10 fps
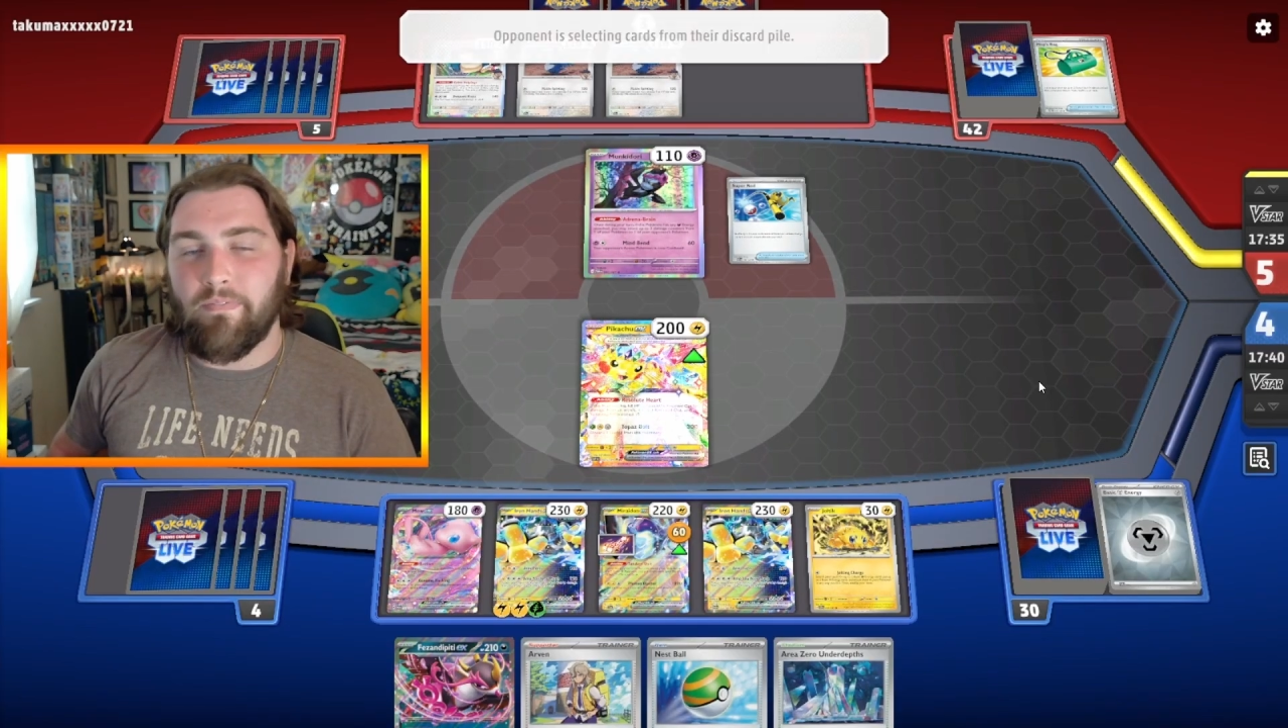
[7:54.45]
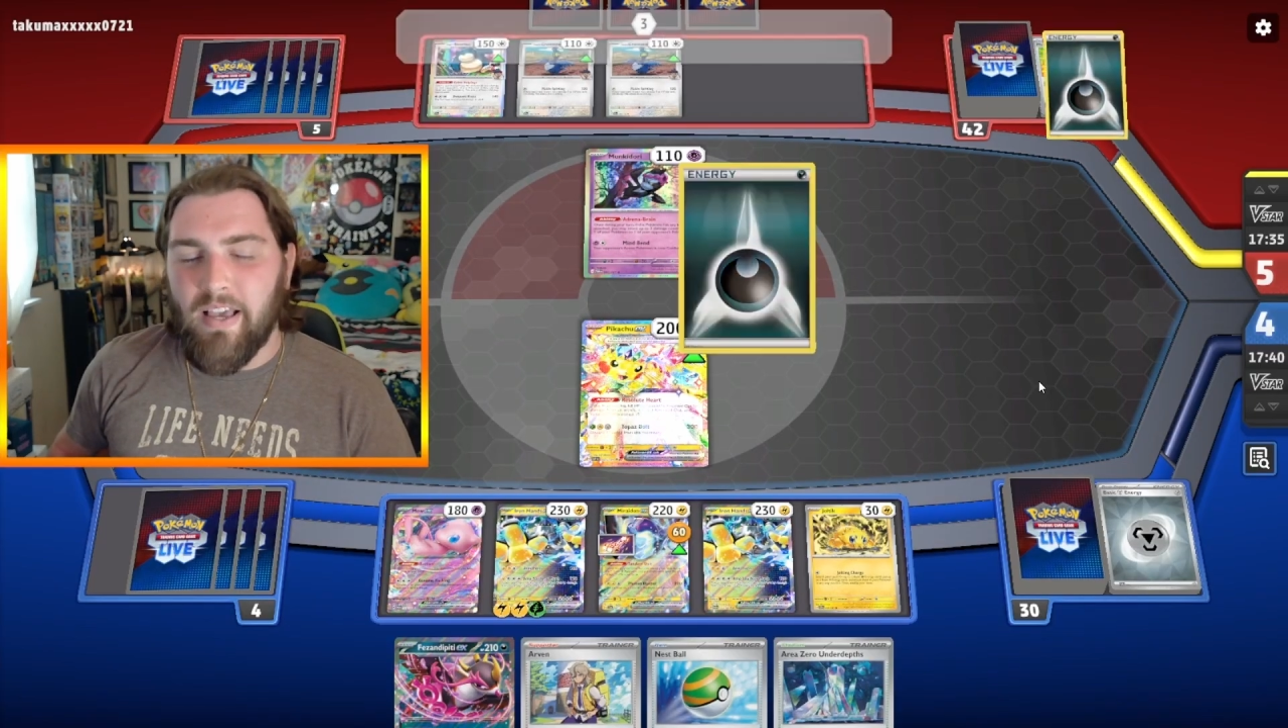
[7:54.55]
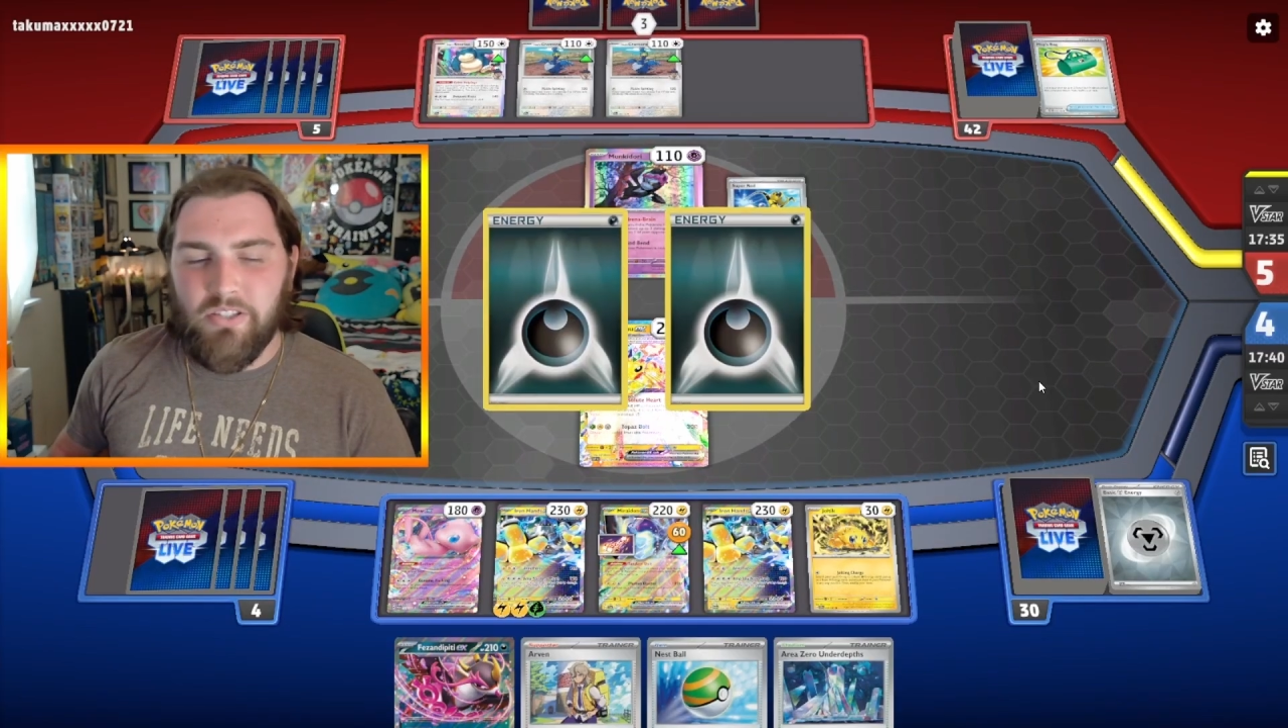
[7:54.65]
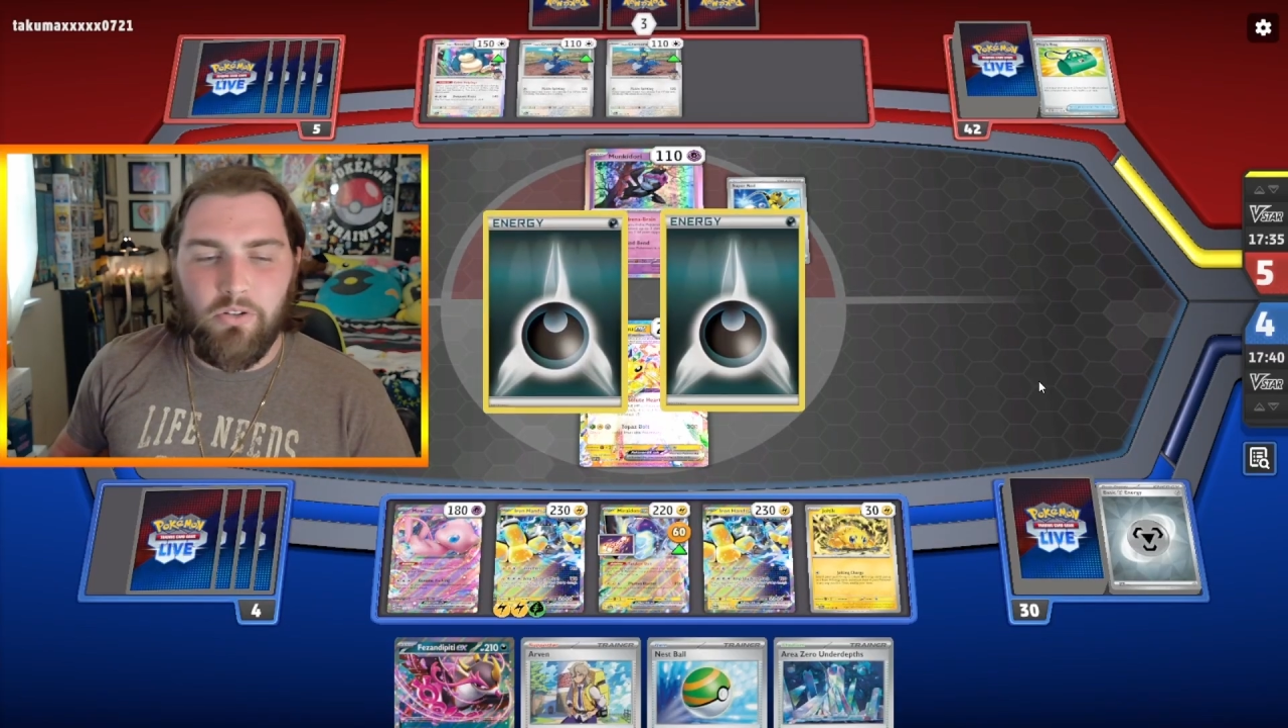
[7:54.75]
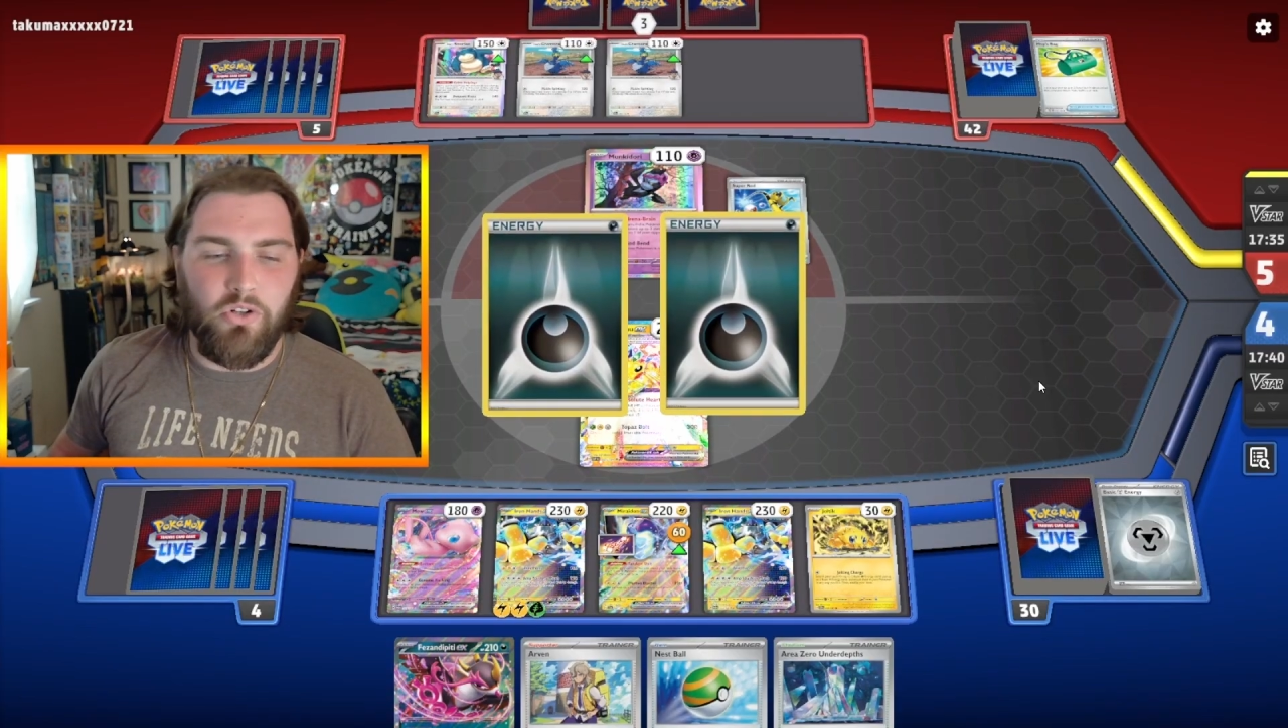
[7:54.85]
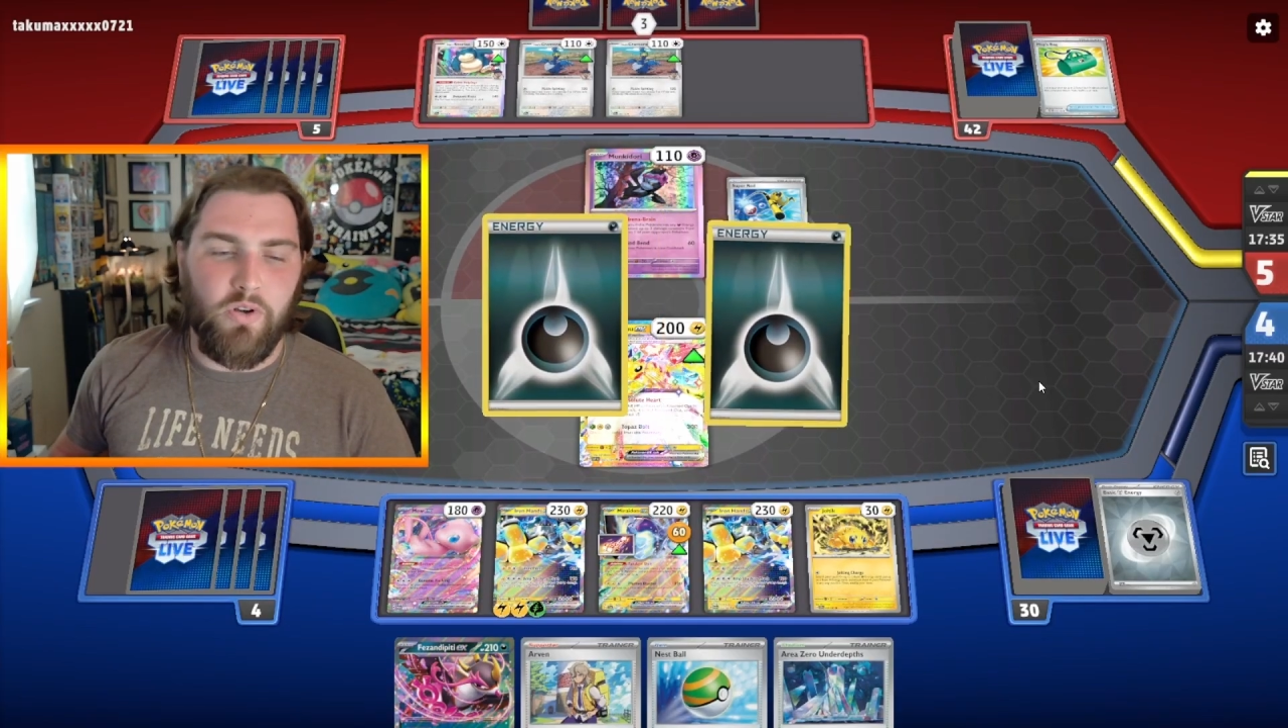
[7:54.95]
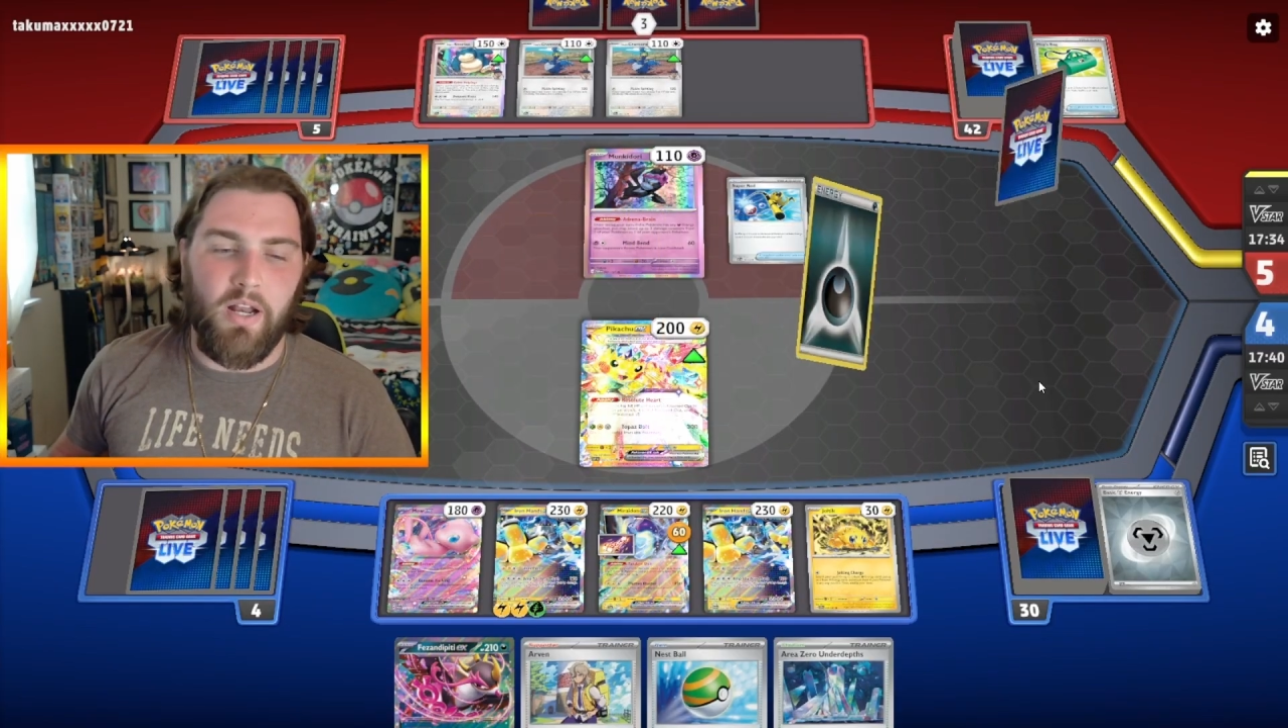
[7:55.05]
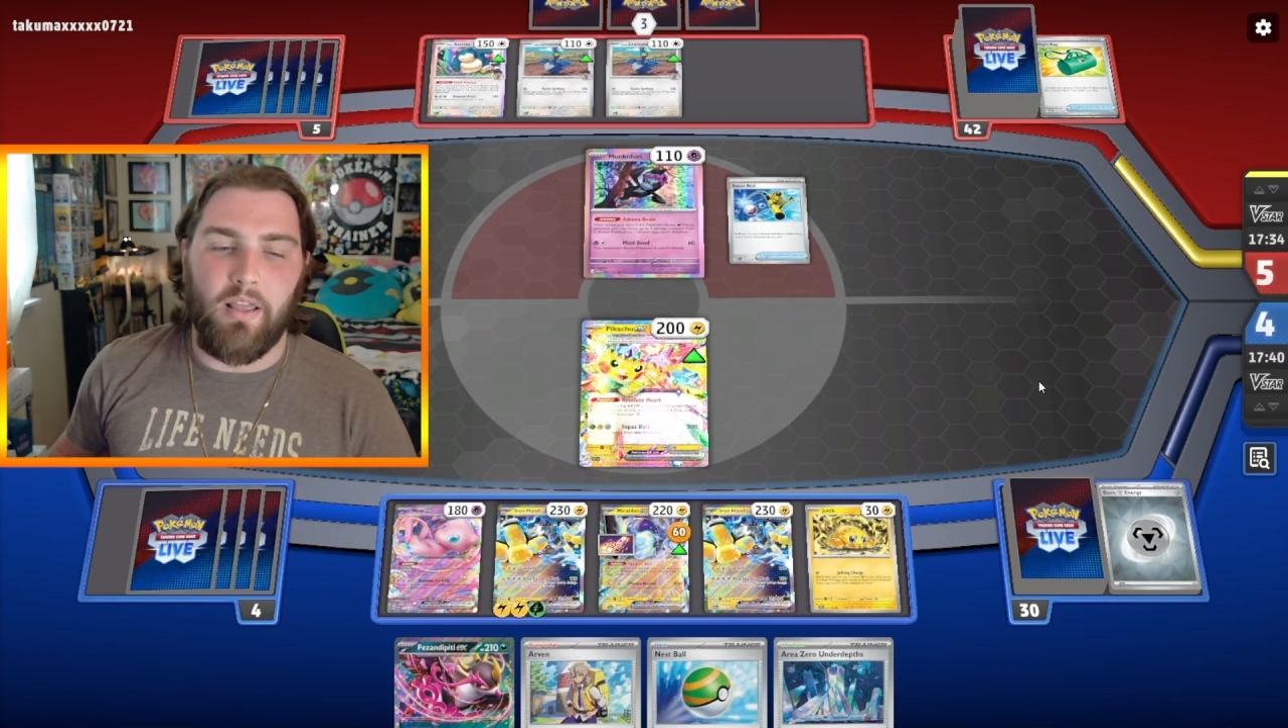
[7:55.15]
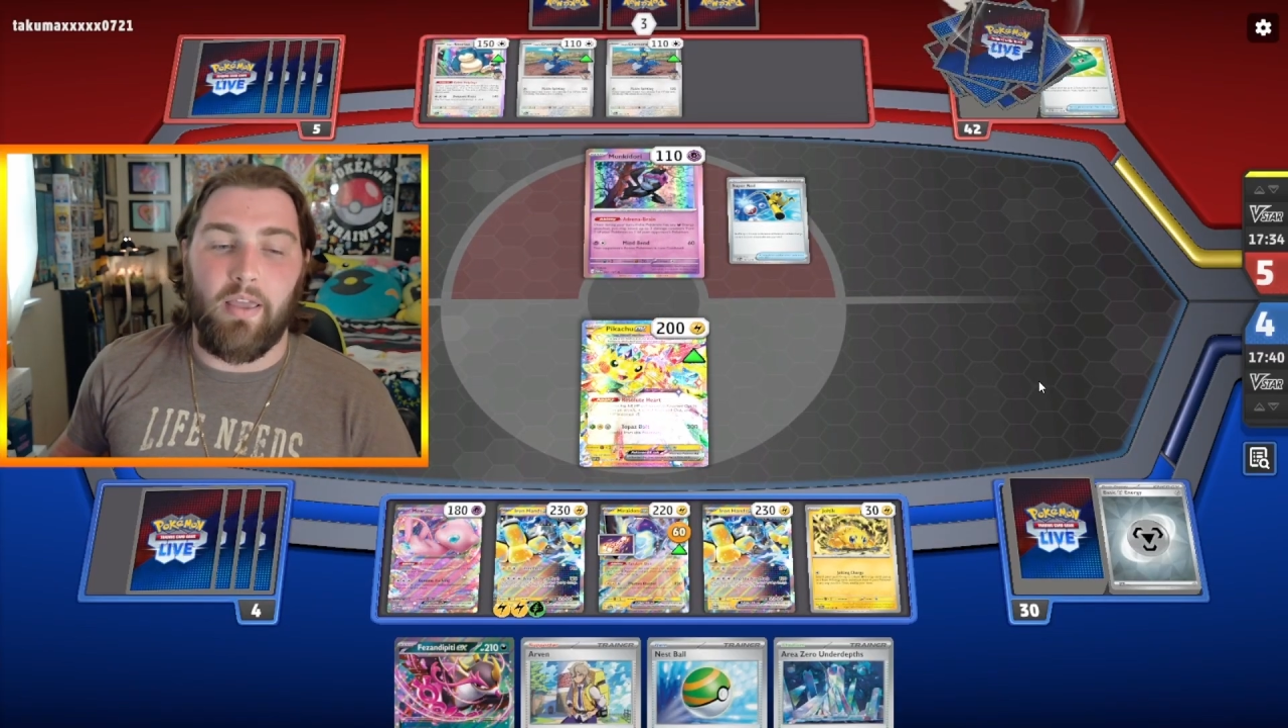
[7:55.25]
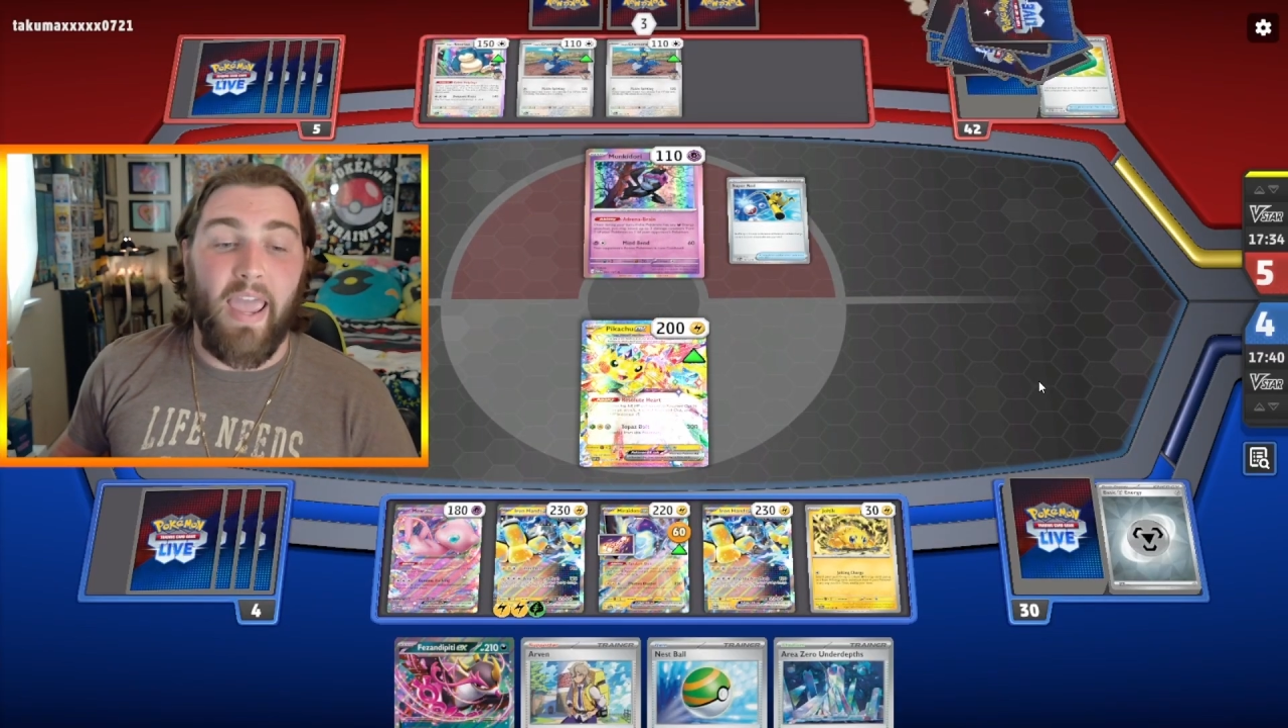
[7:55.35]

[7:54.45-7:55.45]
Vessel to try to